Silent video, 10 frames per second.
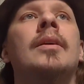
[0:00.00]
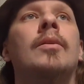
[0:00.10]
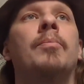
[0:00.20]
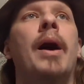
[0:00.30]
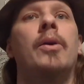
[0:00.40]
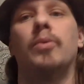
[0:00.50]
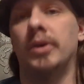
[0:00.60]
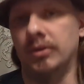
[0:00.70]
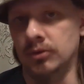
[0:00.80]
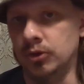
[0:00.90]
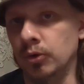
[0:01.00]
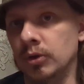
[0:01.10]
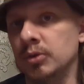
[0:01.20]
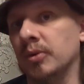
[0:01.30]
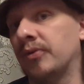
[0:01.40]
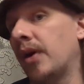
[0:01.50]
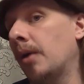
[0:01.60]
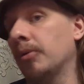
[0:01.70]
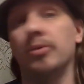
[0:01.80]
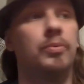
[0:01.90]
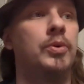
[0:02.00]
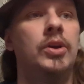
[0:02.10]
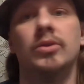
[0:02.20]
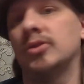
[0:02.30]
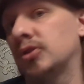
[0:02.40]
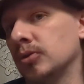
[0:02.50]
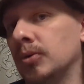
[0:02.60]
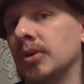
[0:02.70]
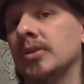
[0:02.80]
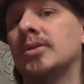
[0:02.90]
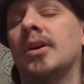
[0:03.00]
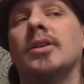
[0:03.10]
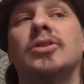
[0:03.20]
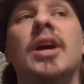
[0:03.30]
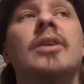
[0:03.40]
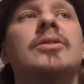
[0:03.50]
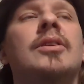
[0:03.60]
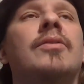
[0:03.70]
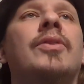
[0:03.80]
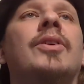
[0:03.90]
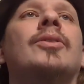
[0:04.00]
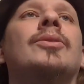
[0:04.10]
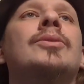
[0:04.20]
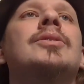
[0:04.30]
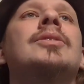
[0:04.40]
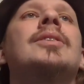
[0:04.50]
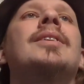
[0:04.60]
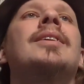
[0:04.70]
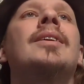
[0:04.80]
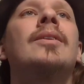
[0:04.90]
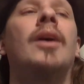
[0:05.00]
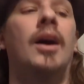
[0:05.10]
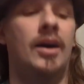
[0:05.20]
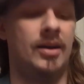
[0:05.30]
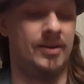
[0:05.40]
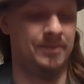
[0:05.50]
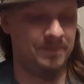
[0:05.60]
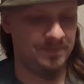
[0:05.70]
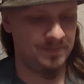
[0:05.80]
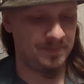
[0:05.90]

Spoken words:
back when duels were fought with real swords on jousting fields, to